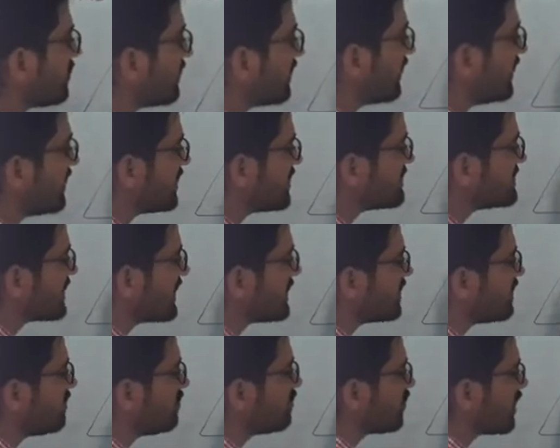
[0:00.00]
here is an
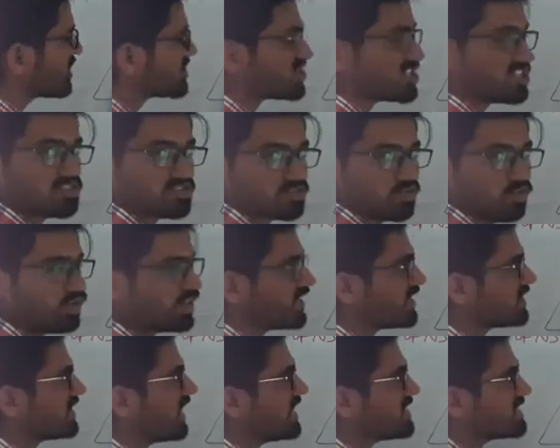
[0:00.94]
infection,
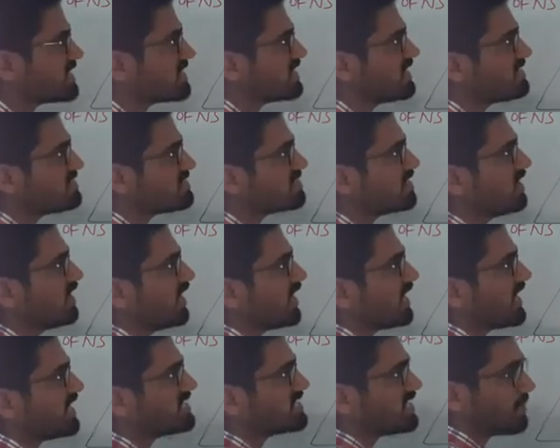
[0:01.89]
okay, that is
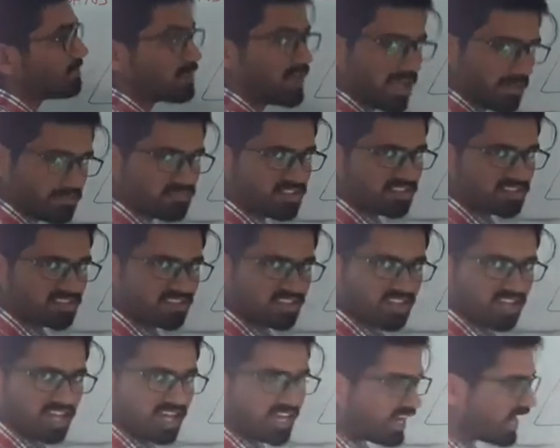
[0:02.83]
like septal abscess,
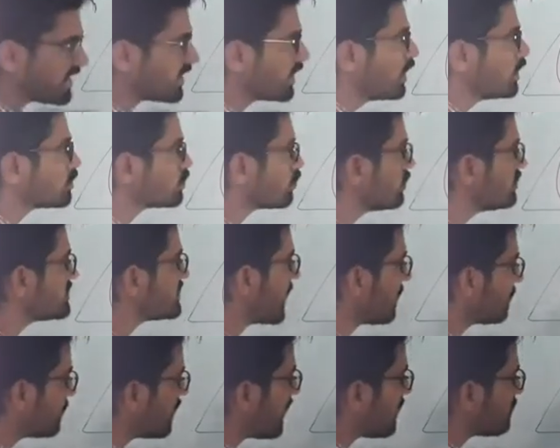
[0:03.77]
right? So in
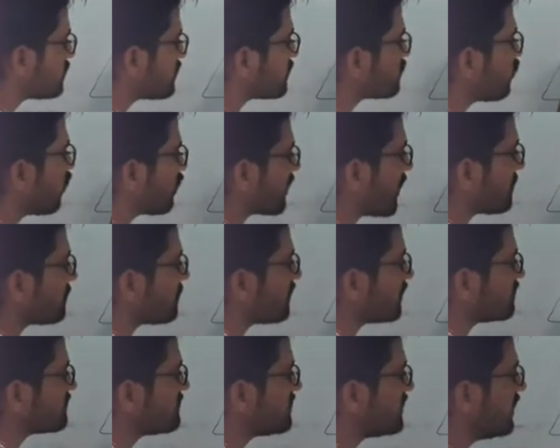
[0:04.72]
septal abscess, what
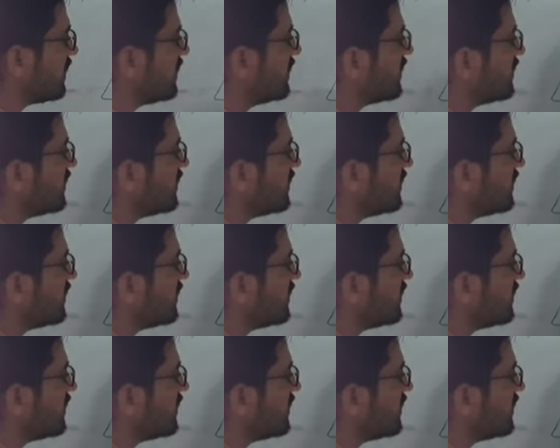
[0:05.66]
happening? See,